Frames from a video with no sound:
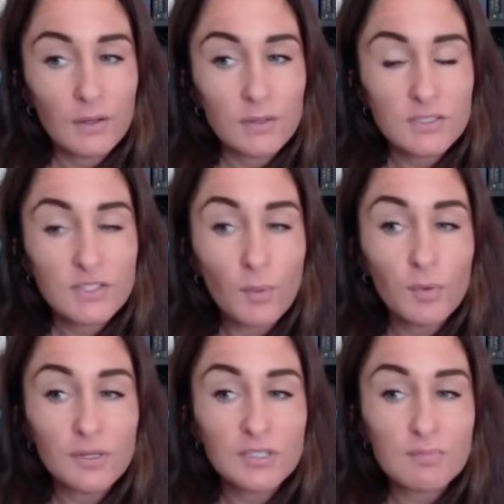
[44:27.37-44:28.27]

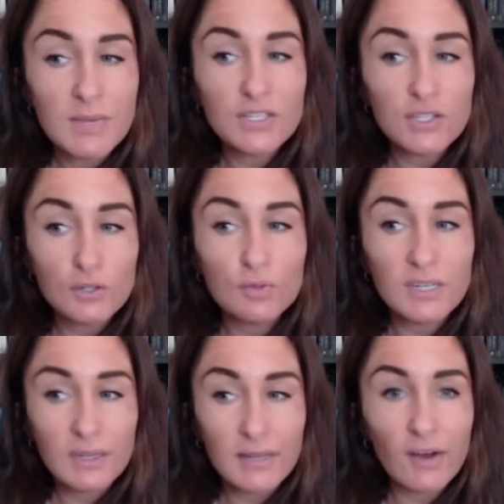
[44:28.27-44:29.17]
someone's
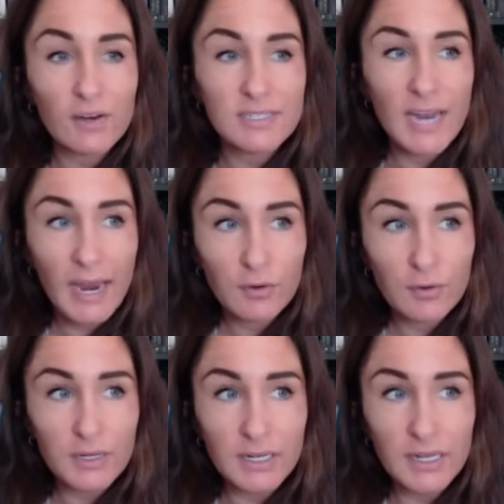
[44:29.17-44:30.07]
misusing their
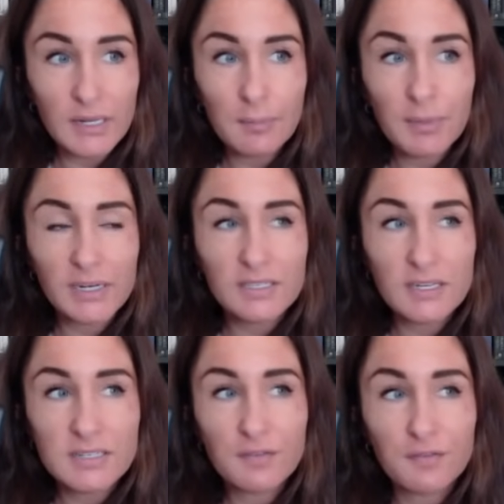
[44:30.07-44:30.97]
integrity, but it
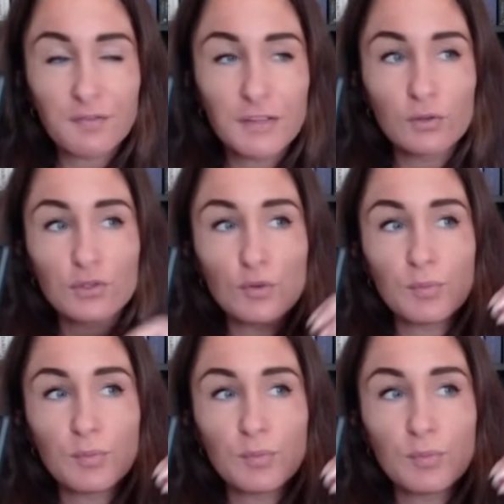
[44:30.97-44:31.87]
doesn't feel to
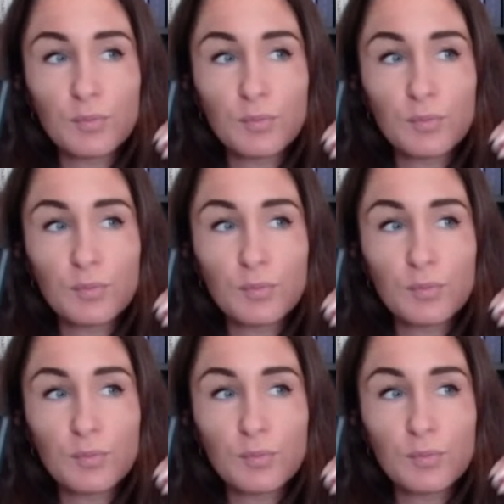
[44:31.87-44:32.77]
be
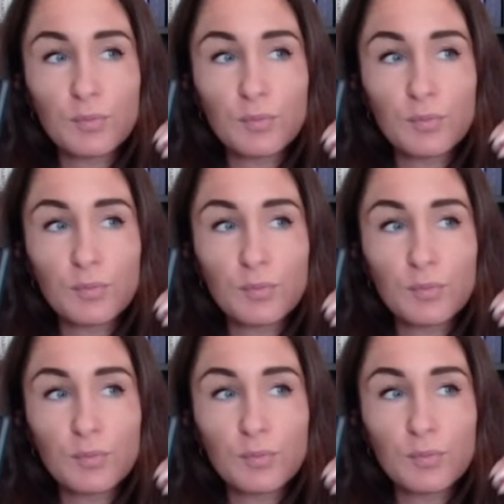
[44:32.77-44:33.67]
progressed along as
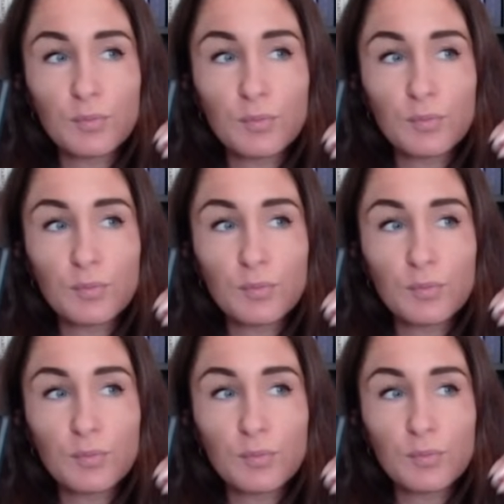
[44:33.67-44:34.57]
what Shawn
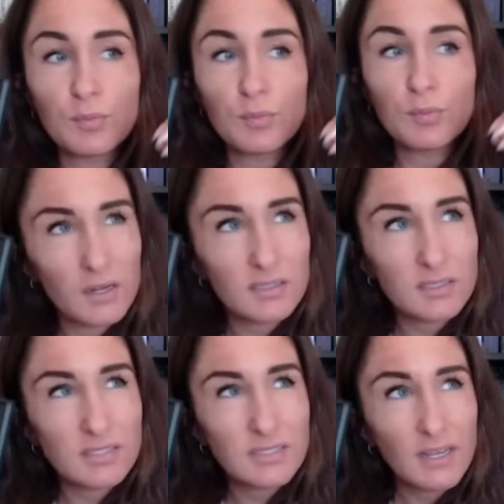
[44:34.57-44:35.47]
believed it
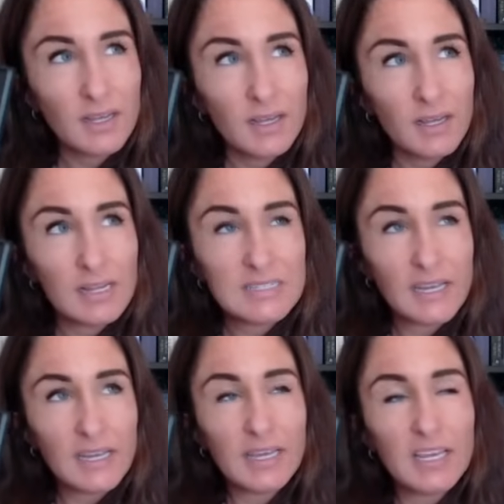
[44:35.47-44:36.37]
was. It's
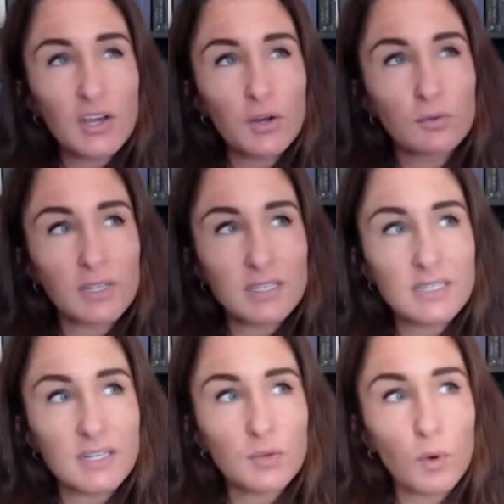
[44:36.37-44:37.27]
like he could only
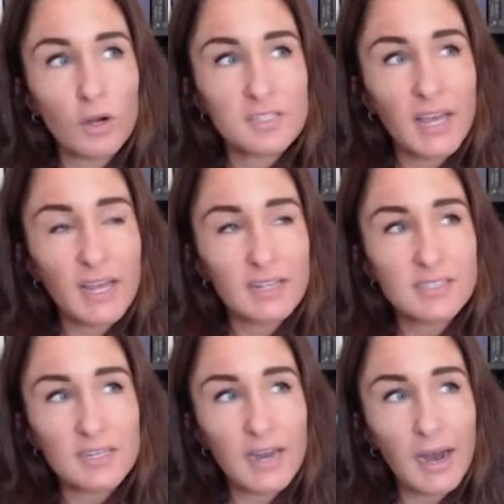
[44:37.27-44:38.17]
see worst case
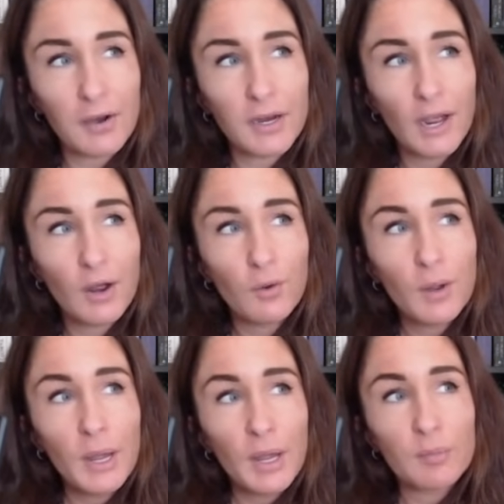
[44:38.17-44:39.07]
scenario
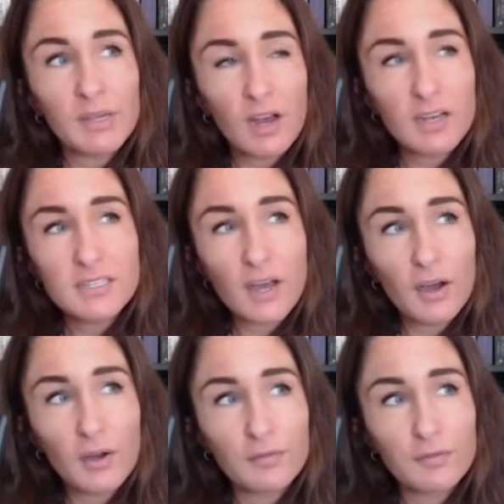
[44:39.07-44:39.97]
because
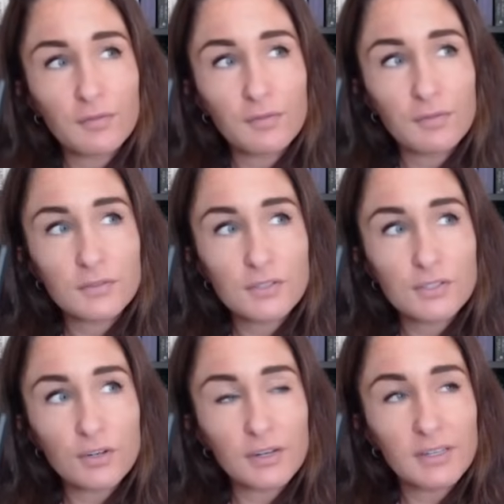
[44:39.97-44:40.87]
of
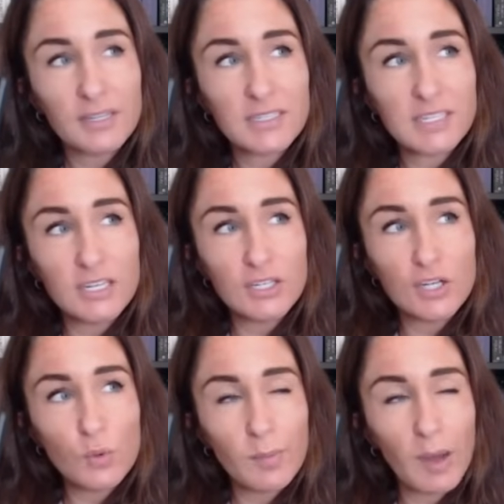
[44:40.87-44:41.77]
certain things he
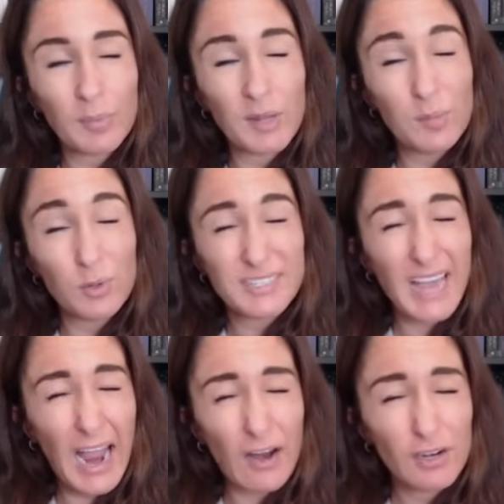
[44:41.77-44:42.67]
knew about people's
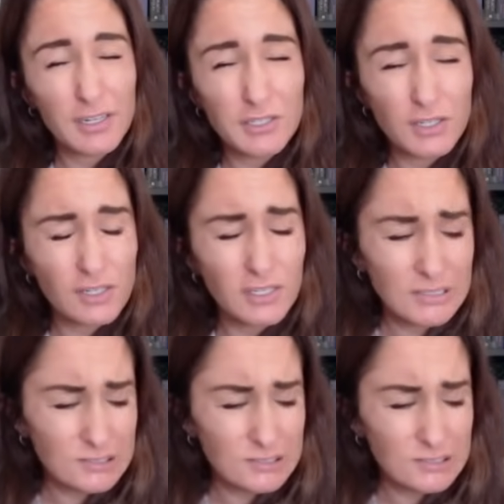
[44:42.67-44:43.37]
character.